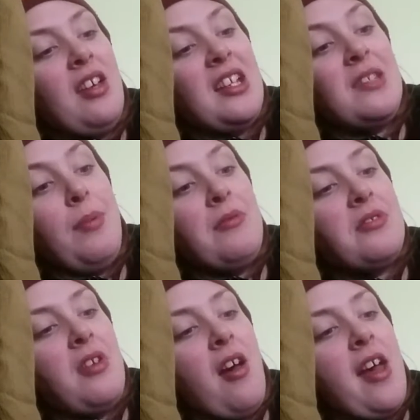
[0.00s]
"I suppose
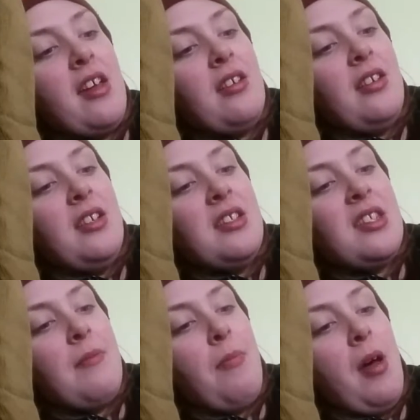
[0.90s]
not,"
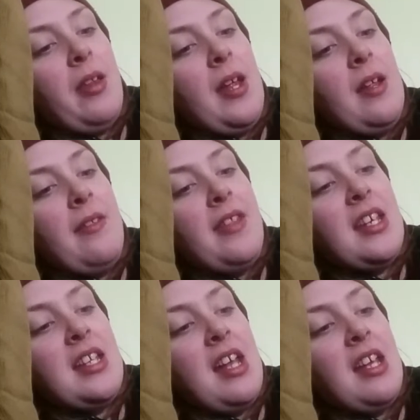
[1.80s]
said Polly,
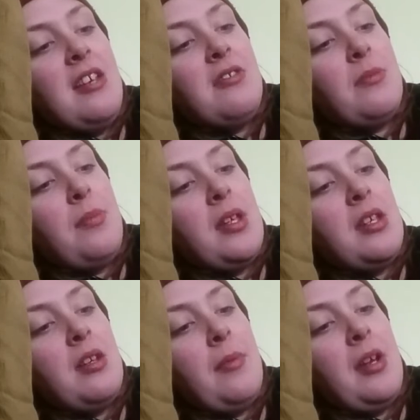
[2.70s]
thinking that Hugh's
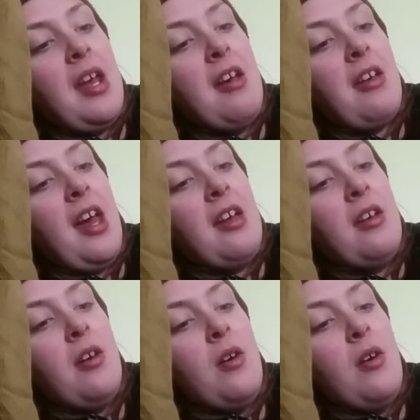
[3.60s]
opinion about a haircut,